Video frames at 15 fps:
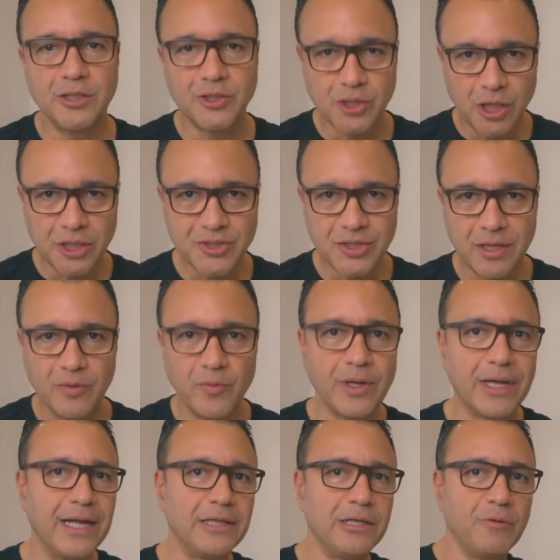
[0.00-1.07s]
the salsa, we
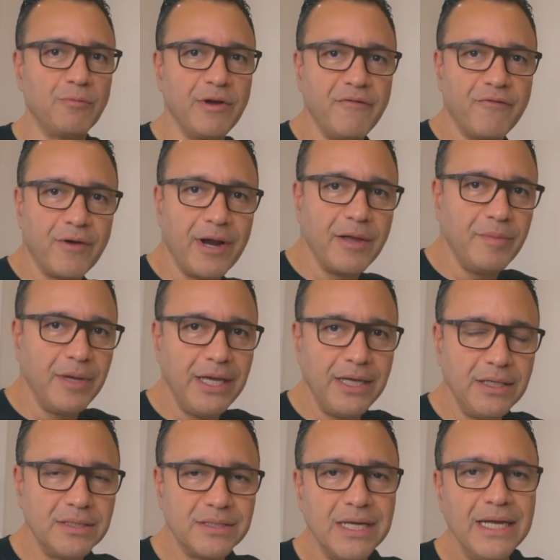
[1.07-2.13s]
got the refried
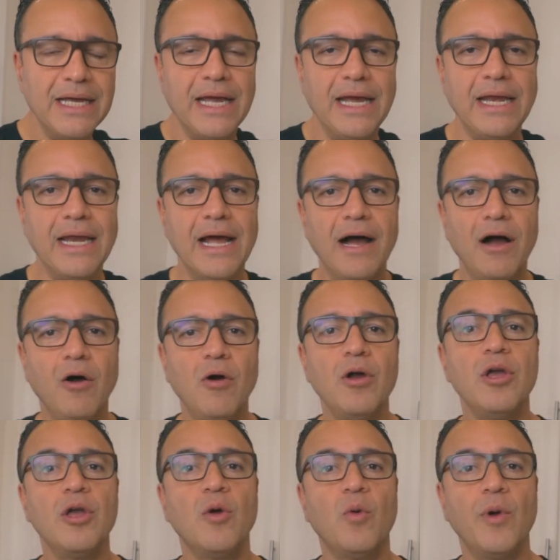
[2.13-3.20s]
beans, and now
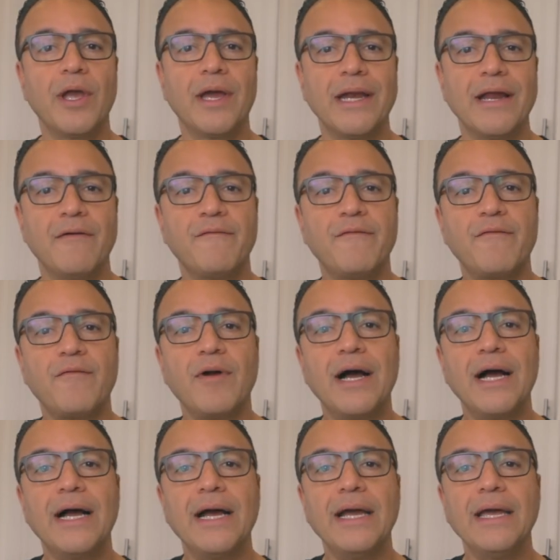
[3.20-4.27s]
we're gonna
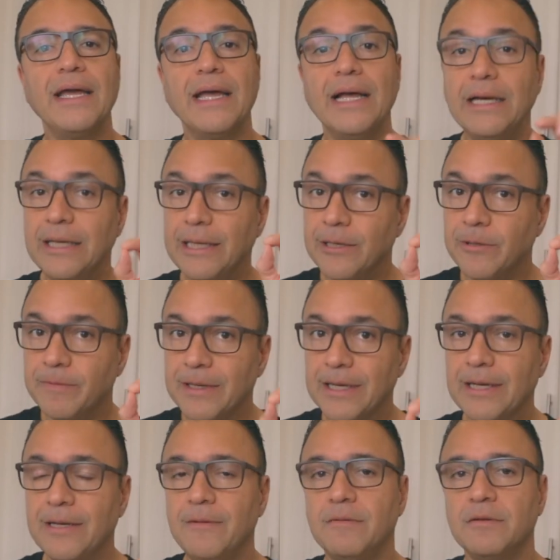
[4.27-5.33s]
fry a little
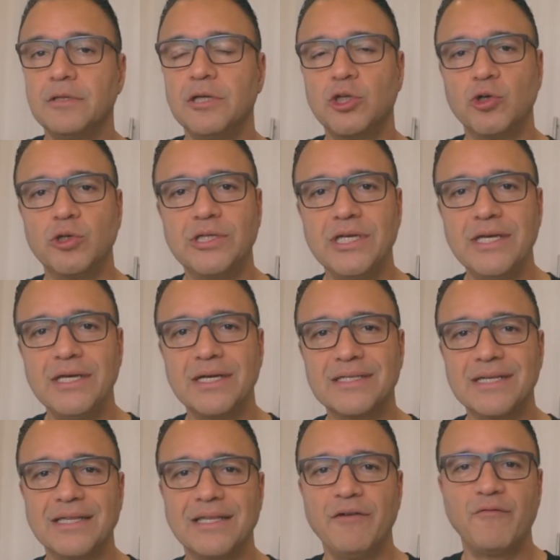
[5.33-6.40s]
bit the tortillas
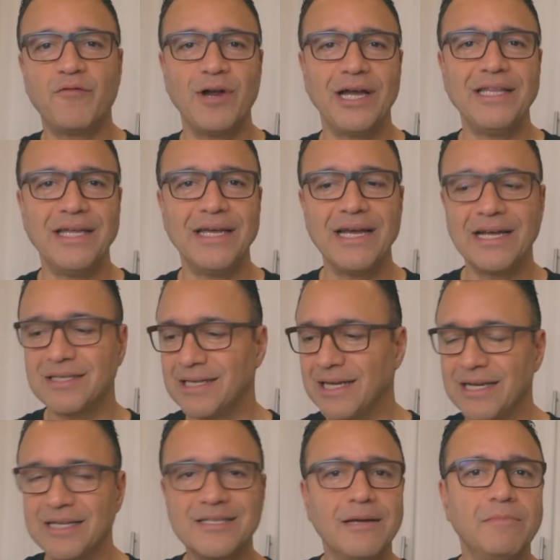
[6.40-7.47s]
and then fry the eggs
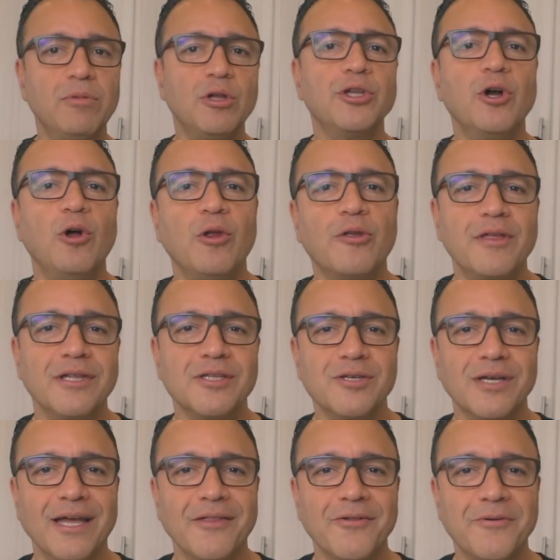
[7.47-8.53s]
and assemble the whole thing
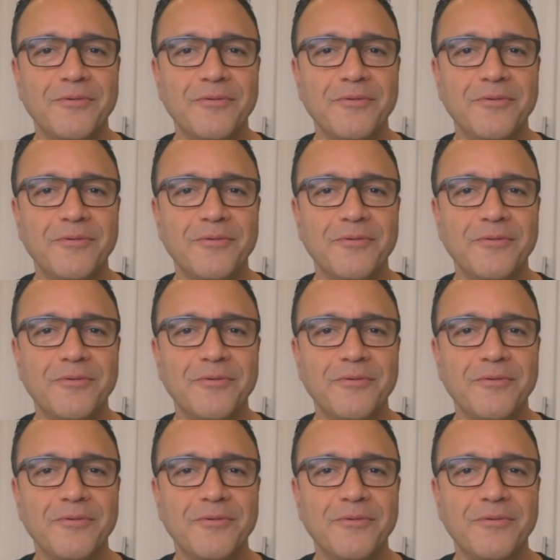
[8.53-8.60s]
together.